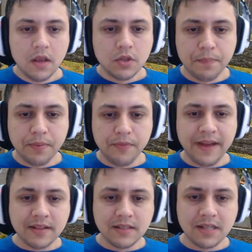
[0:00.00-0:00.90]
to
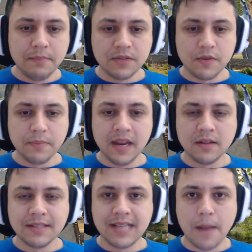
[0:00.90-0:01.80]
prevent the zombies from getting
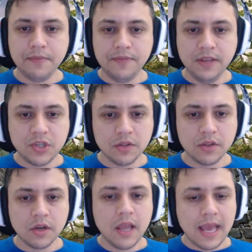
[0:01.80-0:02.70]
on top of each
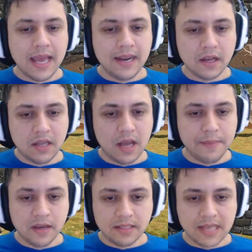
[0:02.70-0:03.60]
other and then
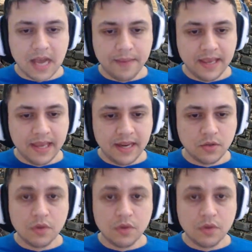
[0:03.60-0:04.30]
climbing on top and getting to you